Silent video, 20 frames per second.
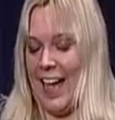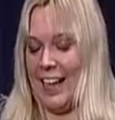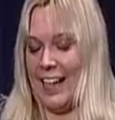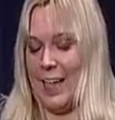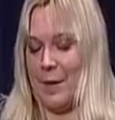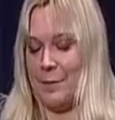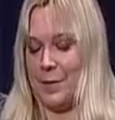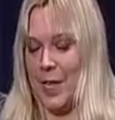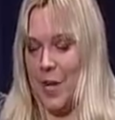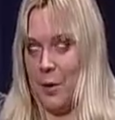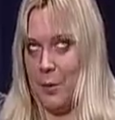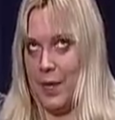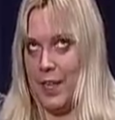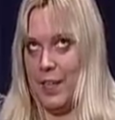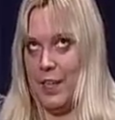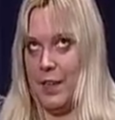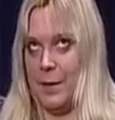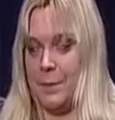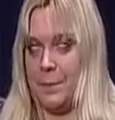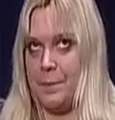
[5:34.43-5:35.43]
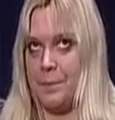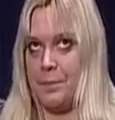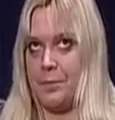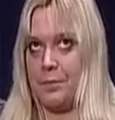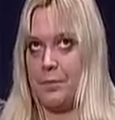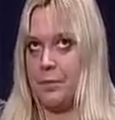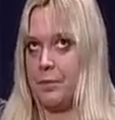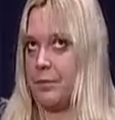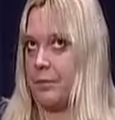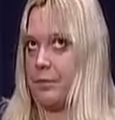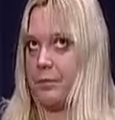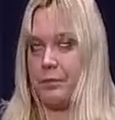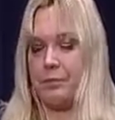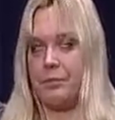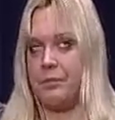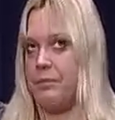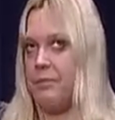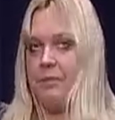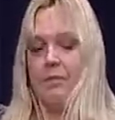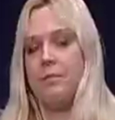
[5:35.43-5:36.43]
I kept going.
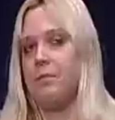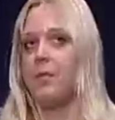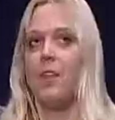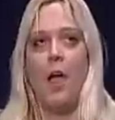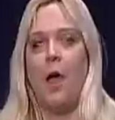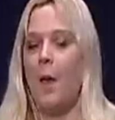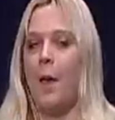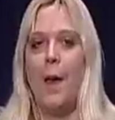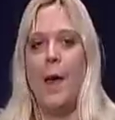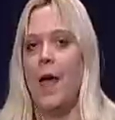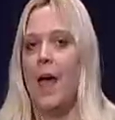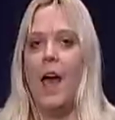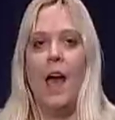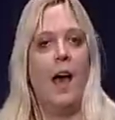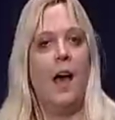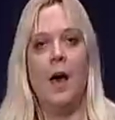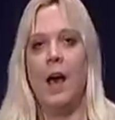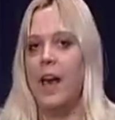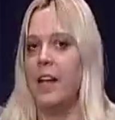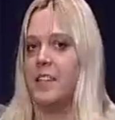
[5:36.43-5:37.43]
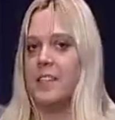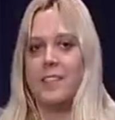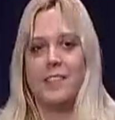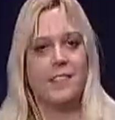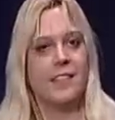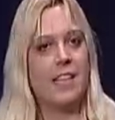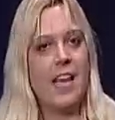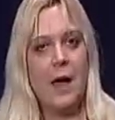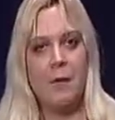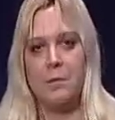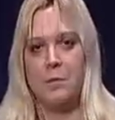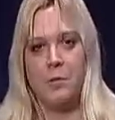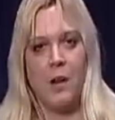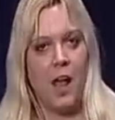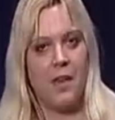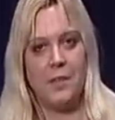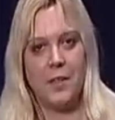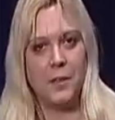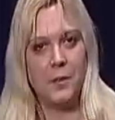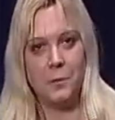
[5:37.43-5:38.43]
I just kept
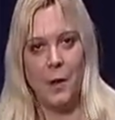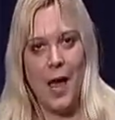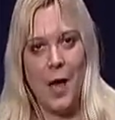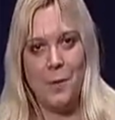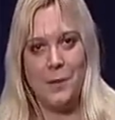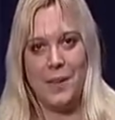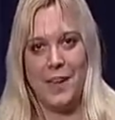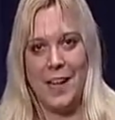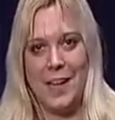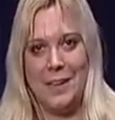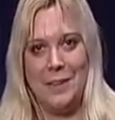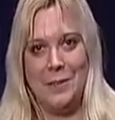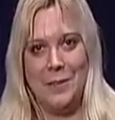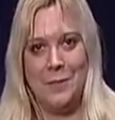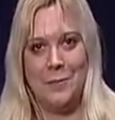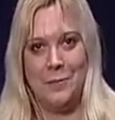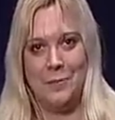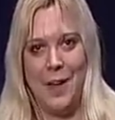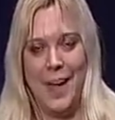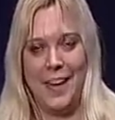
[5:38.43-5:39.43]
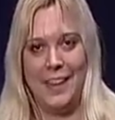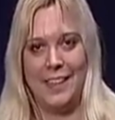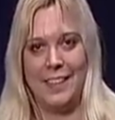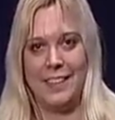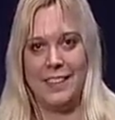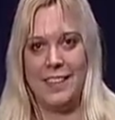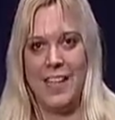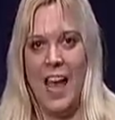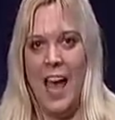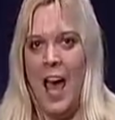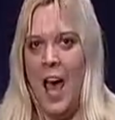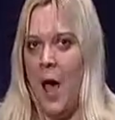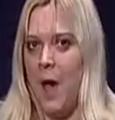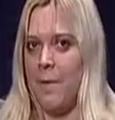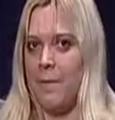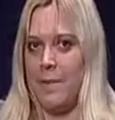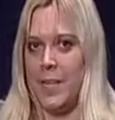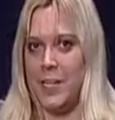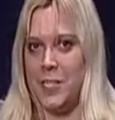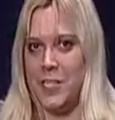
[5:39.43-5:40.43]
driving around and I couldn't find it.
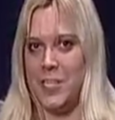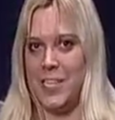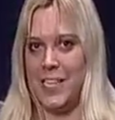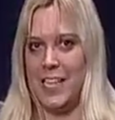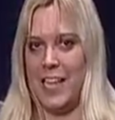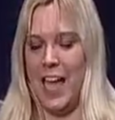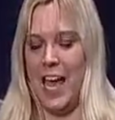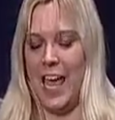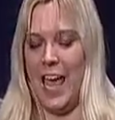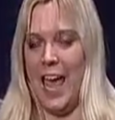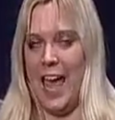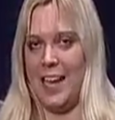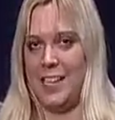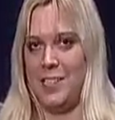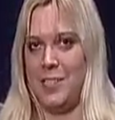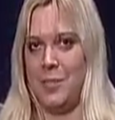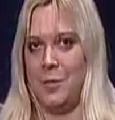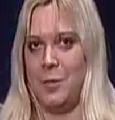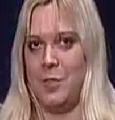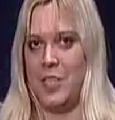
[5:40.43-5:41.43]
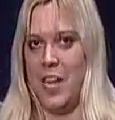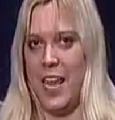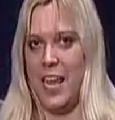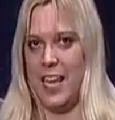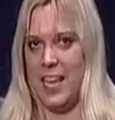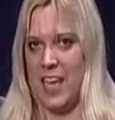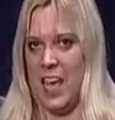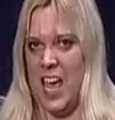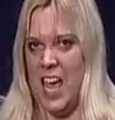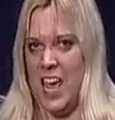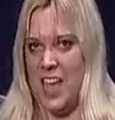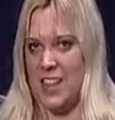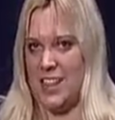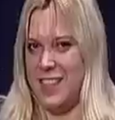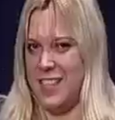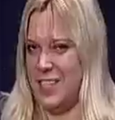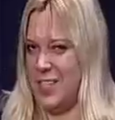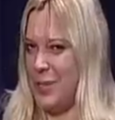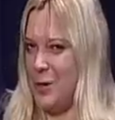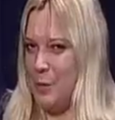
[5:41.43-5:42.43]
Eventually, I had to take
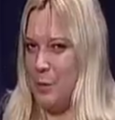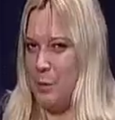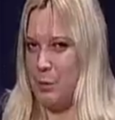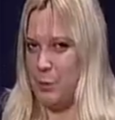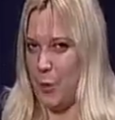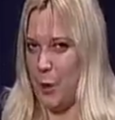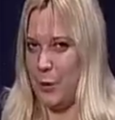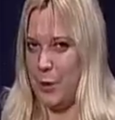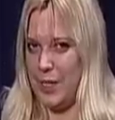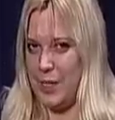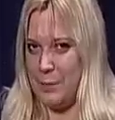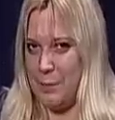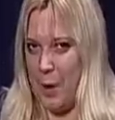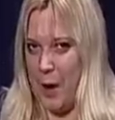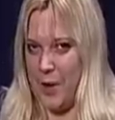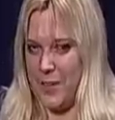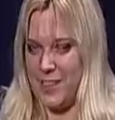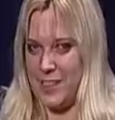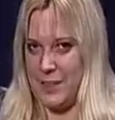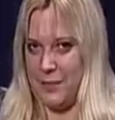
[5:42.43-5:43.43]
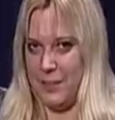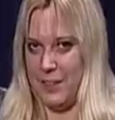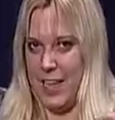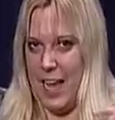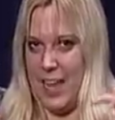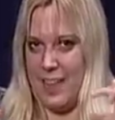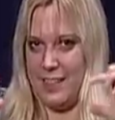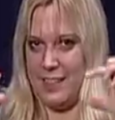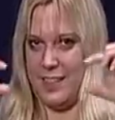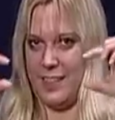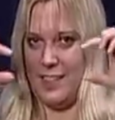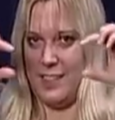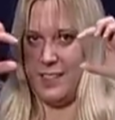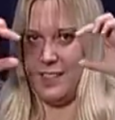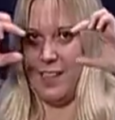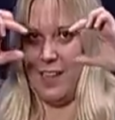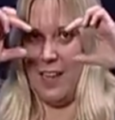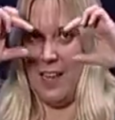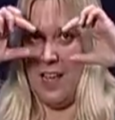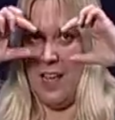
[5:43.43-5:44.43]
the two broken parts of
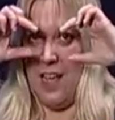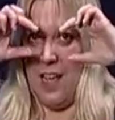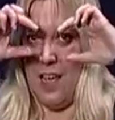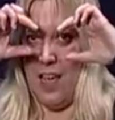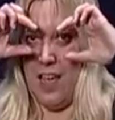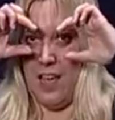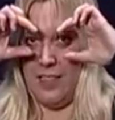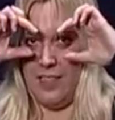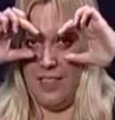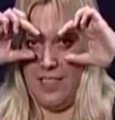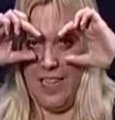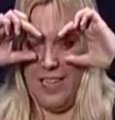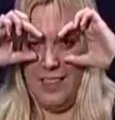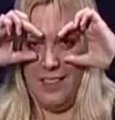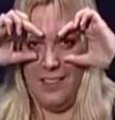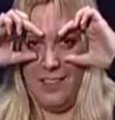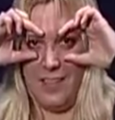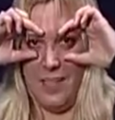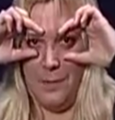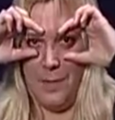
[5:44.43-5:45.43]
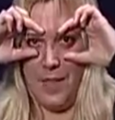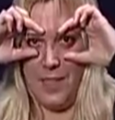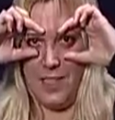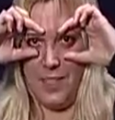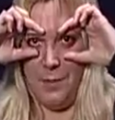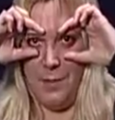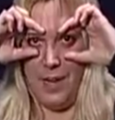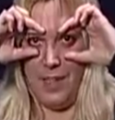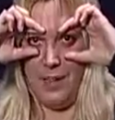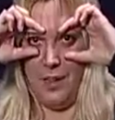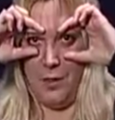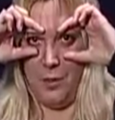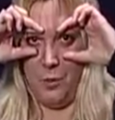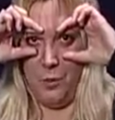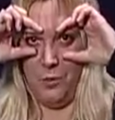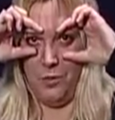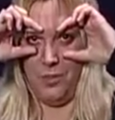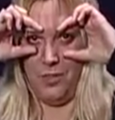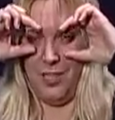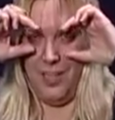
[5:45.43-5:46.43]
glasses and tilt them onto my
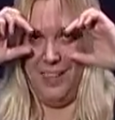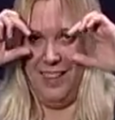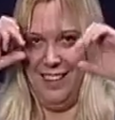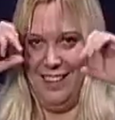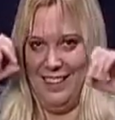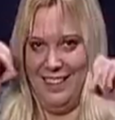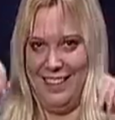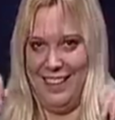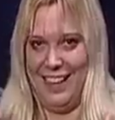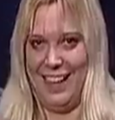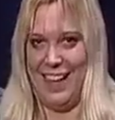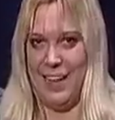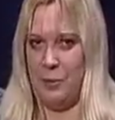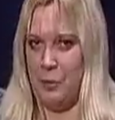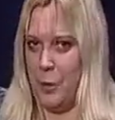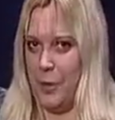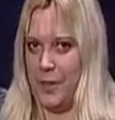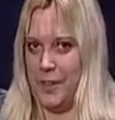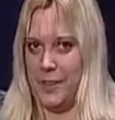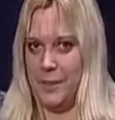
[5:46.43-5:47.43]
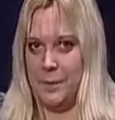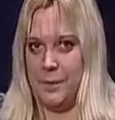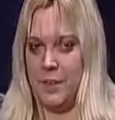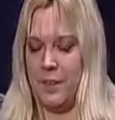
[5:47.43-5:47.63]
nose inward.